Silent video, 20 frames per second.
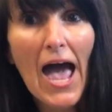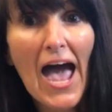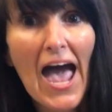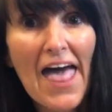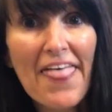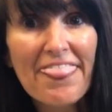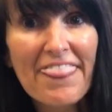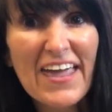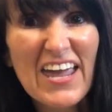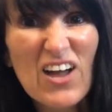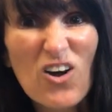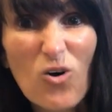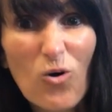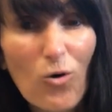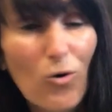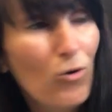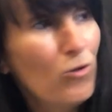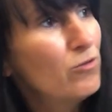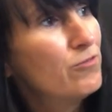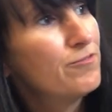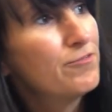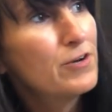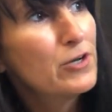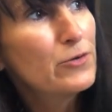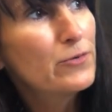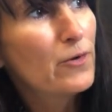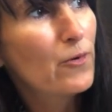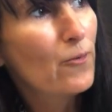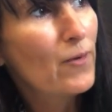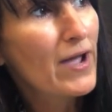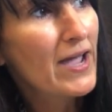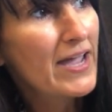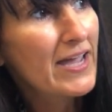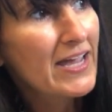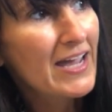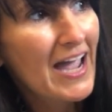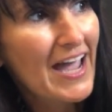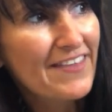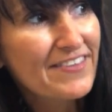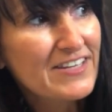and they all flew away
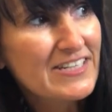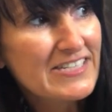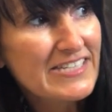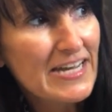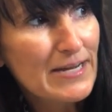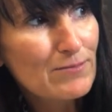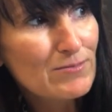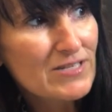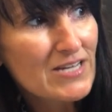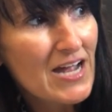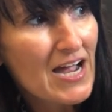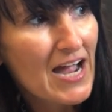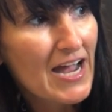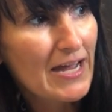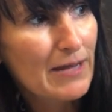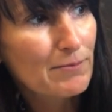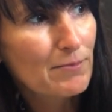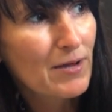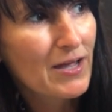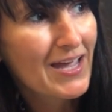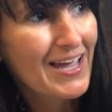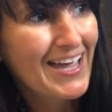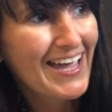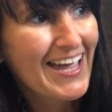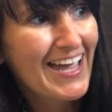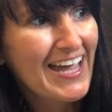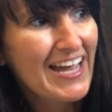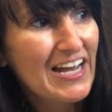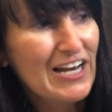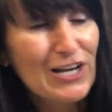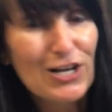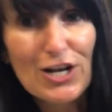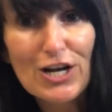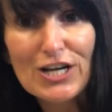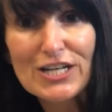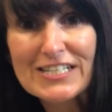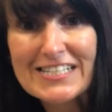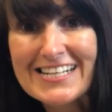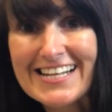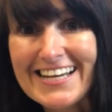at the same time, it
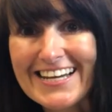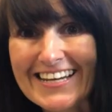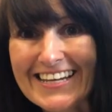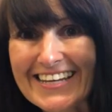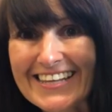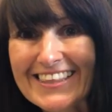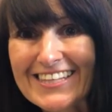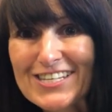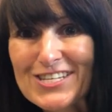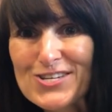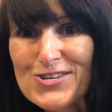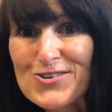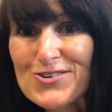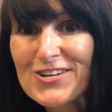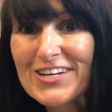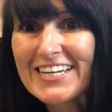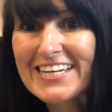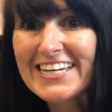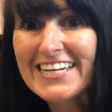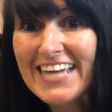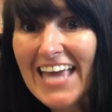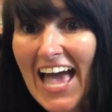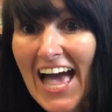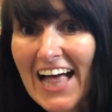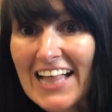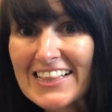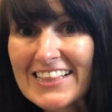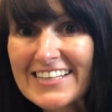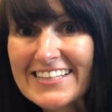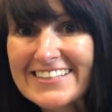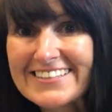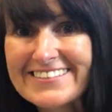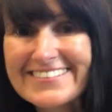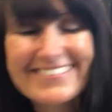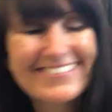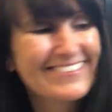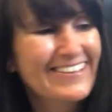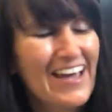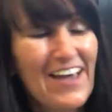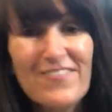looks like the tree yelled.
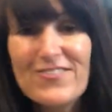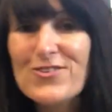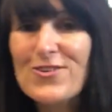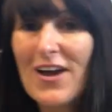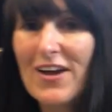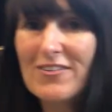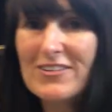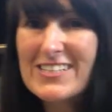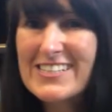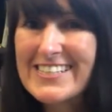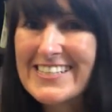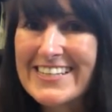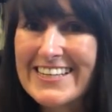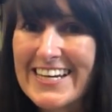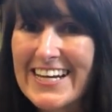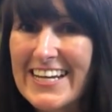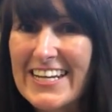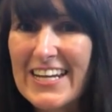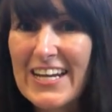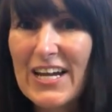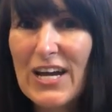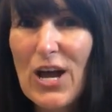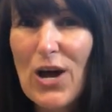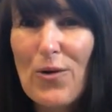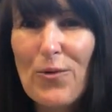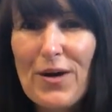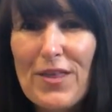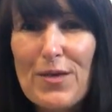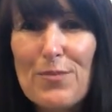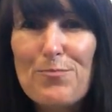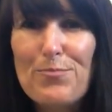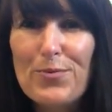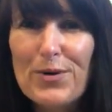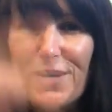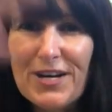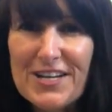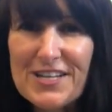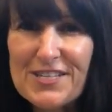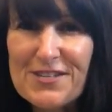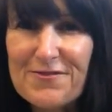Have you ever seen that? Where the
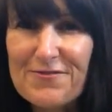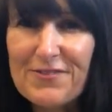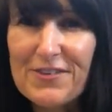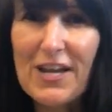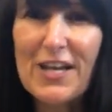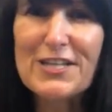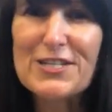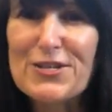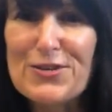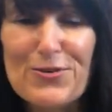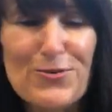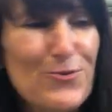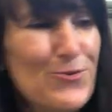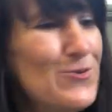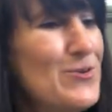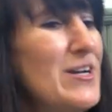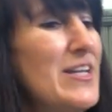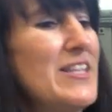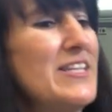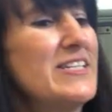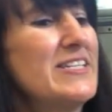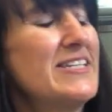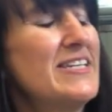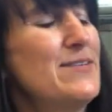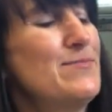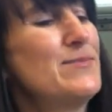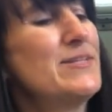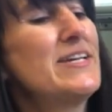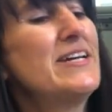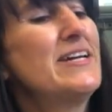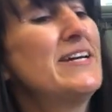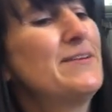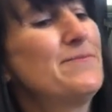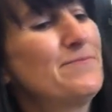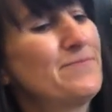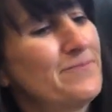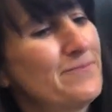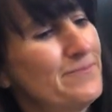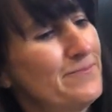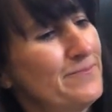birds flutter all at the same time?